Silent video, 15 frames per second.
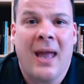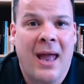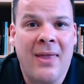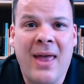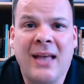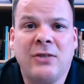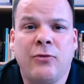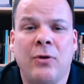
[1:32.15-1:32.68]
And
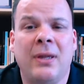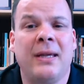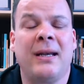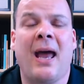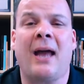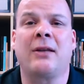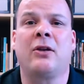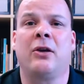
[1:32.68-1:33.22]
that's really
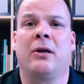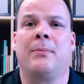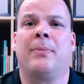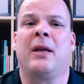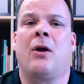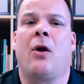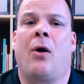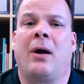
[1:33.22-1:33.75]
not good,
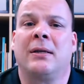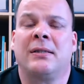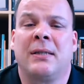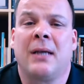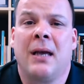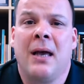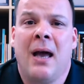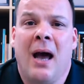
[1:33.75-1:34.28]

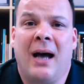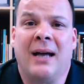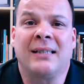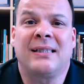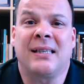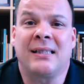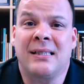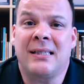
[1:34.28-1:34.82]
because a
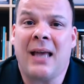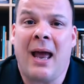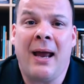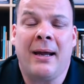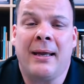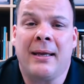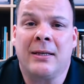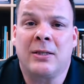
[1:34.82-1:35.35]

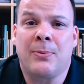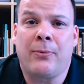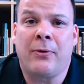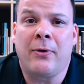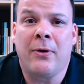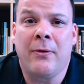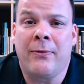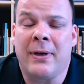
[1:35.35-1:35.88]
society, it's
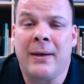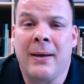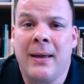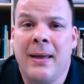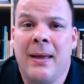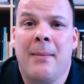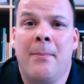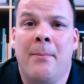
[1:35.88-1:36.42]
proven,